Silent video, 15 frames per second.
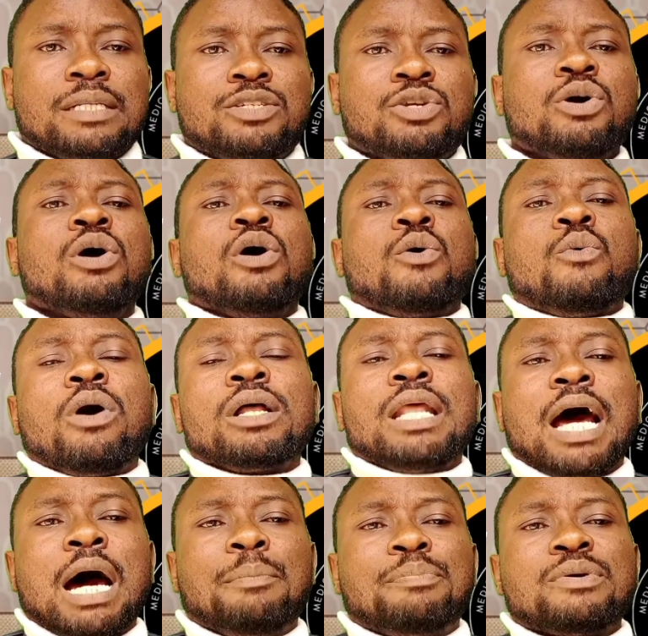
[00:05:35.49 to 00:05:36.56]
So what
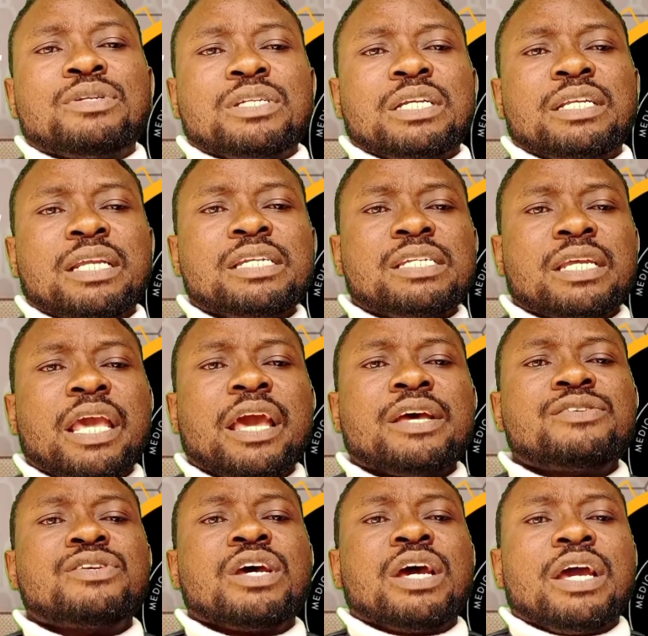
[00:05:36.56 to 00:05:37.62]
happens in this
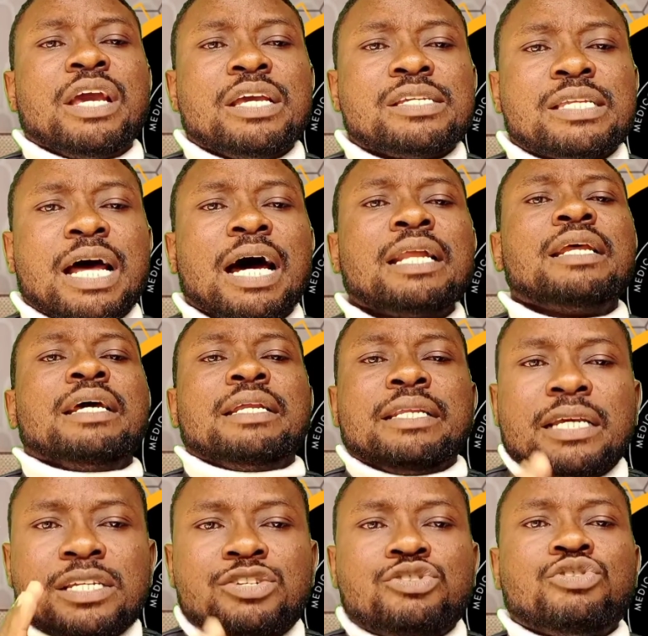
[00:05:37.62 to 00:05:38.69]
case is that
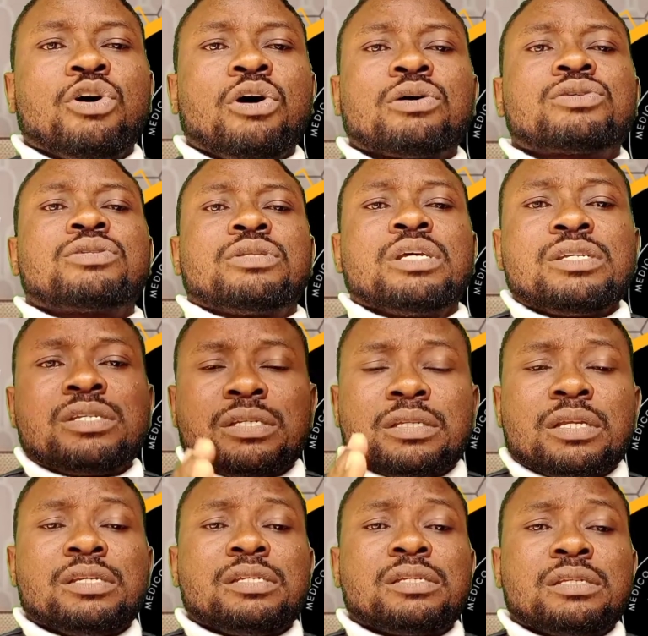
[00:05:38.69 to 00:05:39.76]
these drugs,
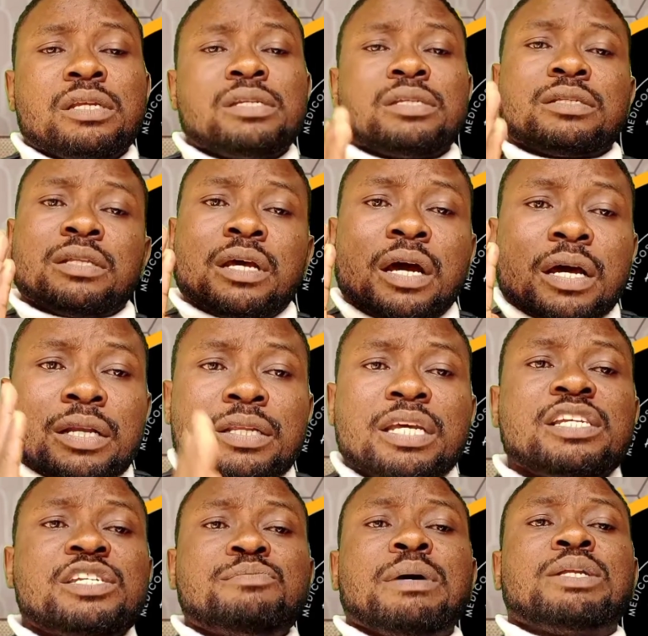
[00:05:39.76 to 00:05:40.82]

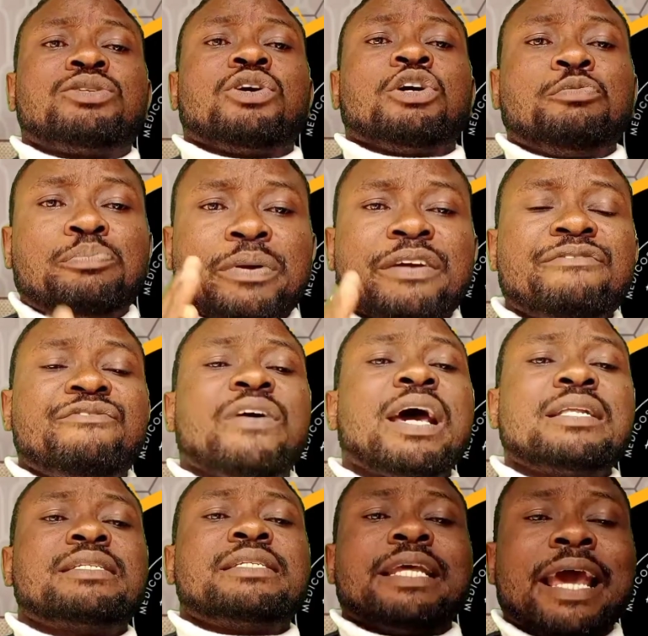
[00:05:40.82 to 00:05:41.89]
this method
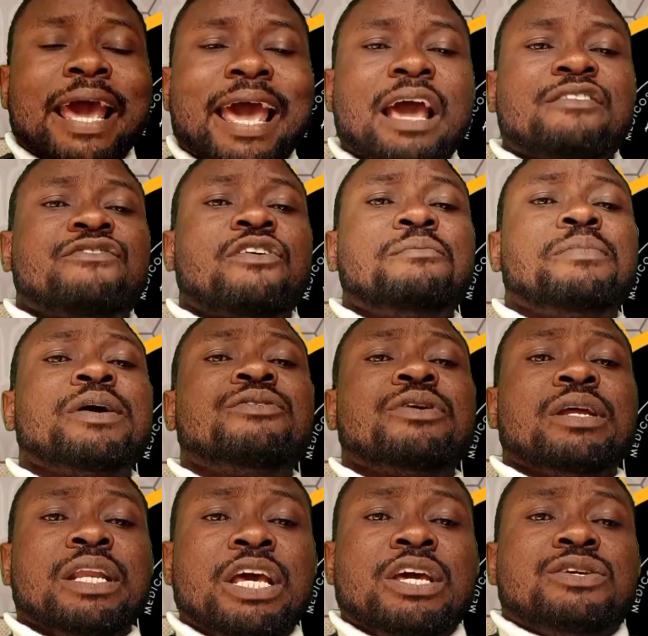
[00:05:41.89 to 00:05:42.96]
prevents the egg from being
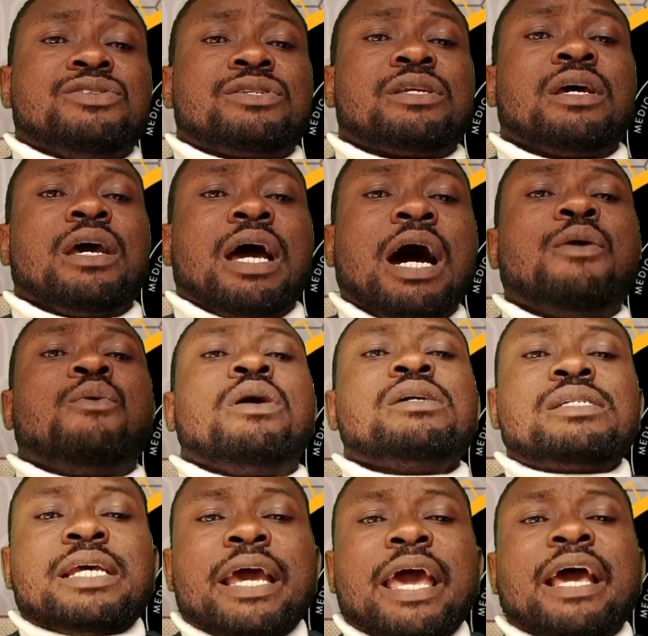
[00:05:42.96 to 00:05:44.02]
released. And once
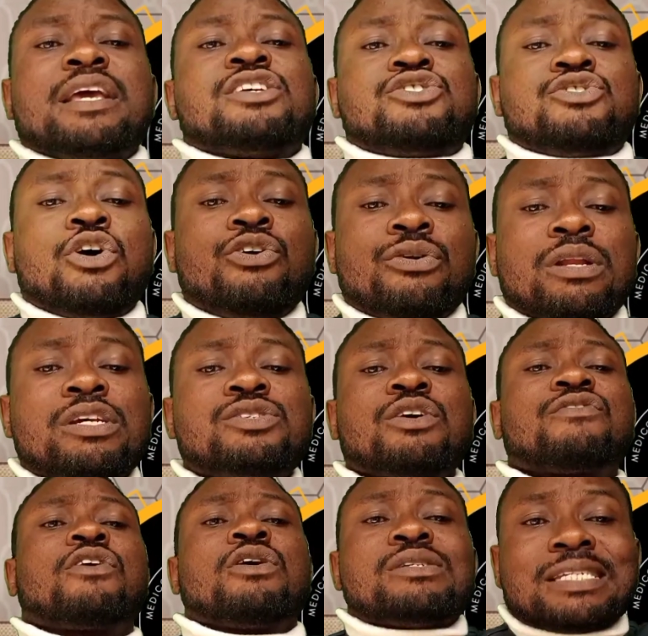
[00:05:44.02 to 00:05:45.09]
the egg is not released, of
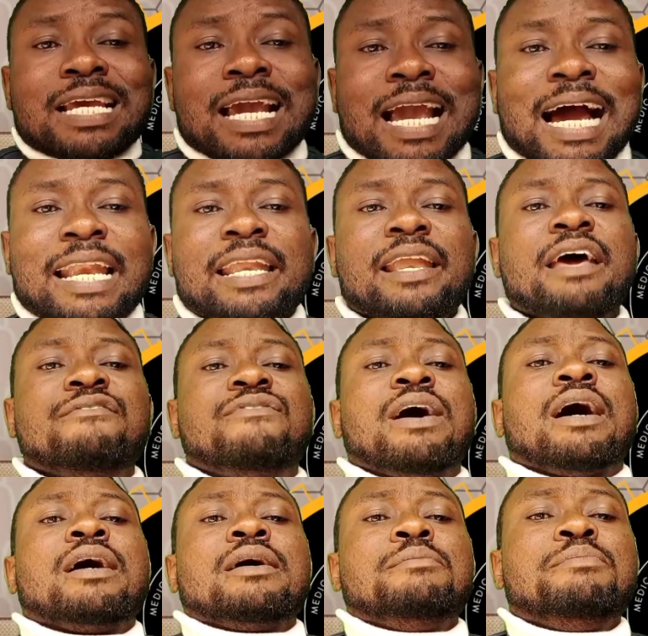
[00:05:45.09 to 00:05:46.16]
course, there can never
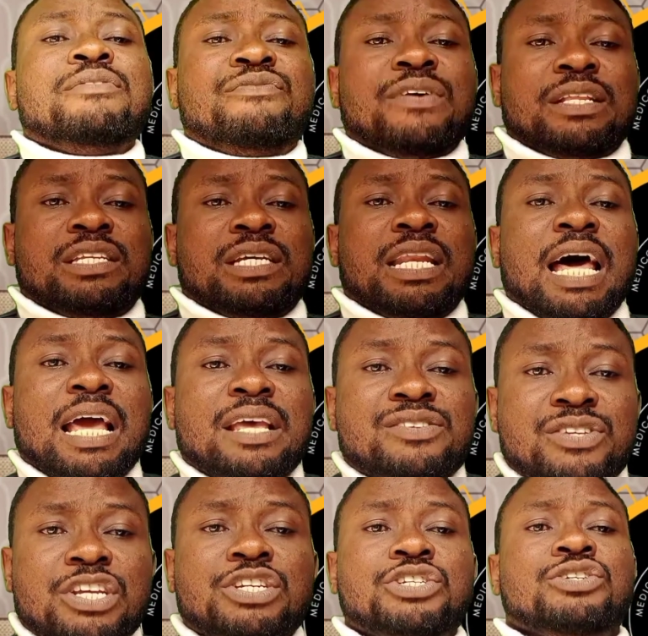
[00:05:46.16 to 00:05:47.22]
be
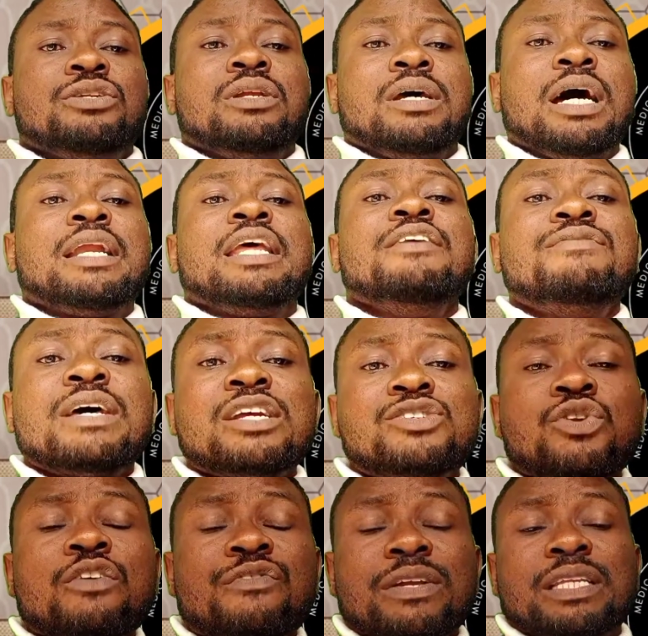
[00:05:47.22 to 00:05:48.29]
fertilization. And if there is
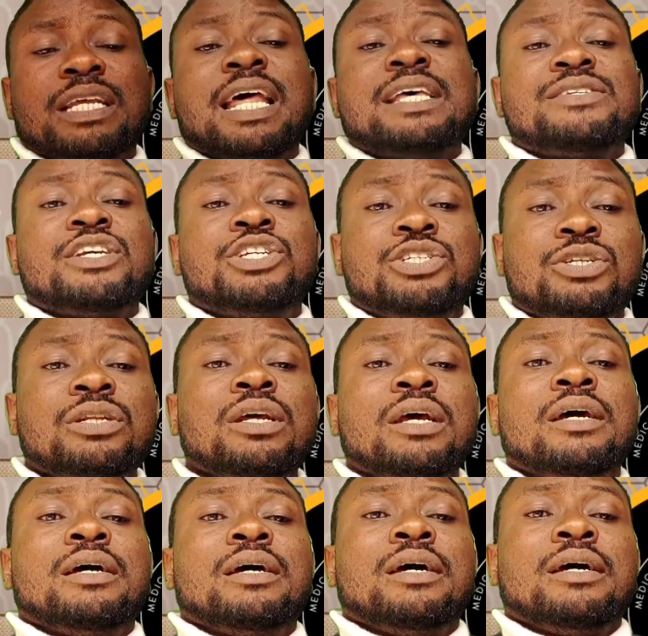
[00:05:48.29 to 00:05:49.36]
no fertilization,
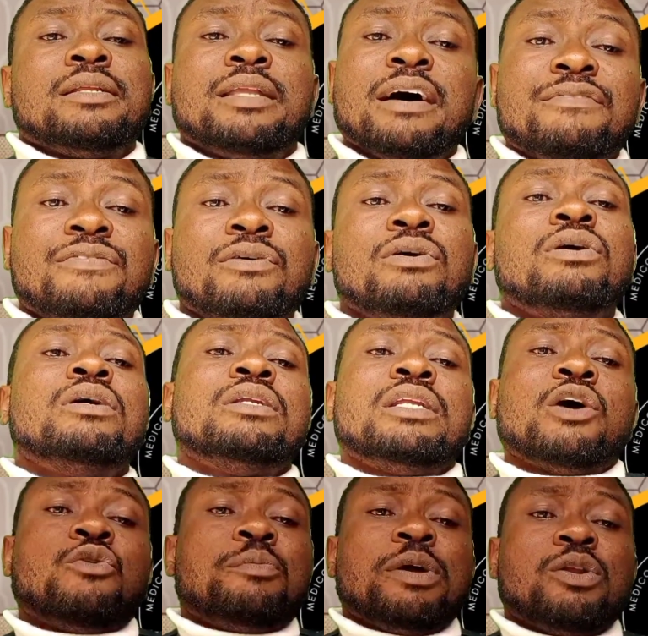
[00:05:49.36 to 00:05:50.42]
therefore, there
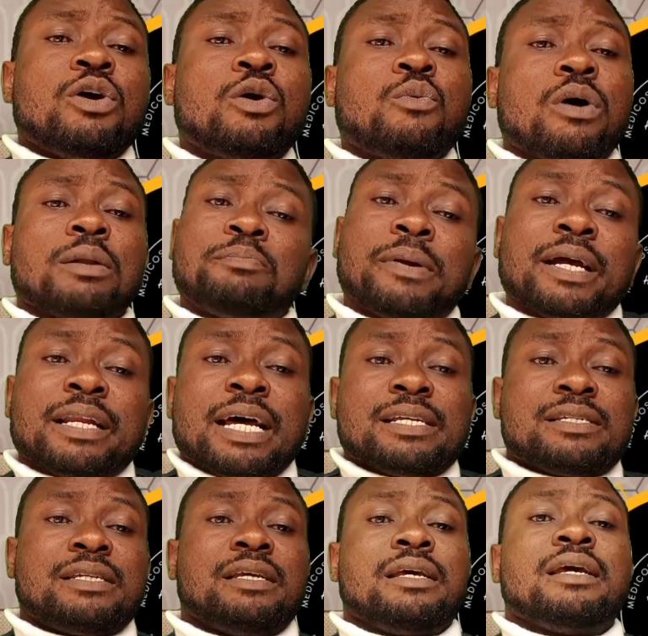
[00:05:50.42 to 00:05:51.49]
will be no
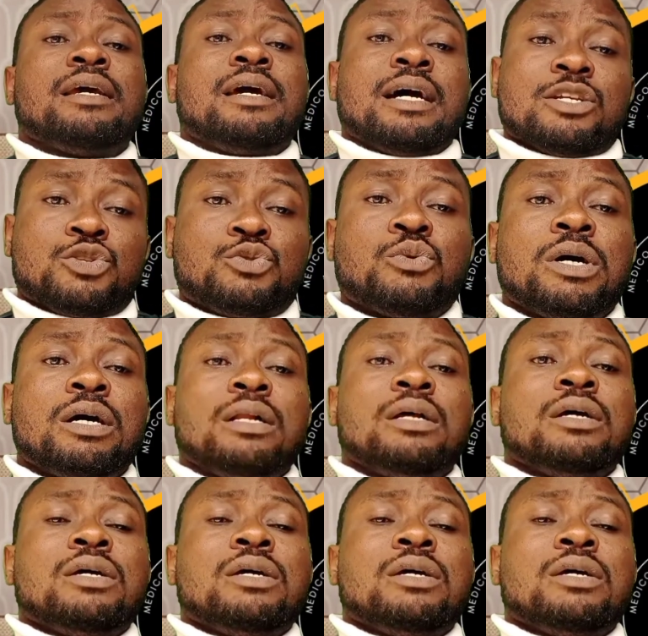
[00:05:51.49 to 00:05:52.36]
pregnancy as well.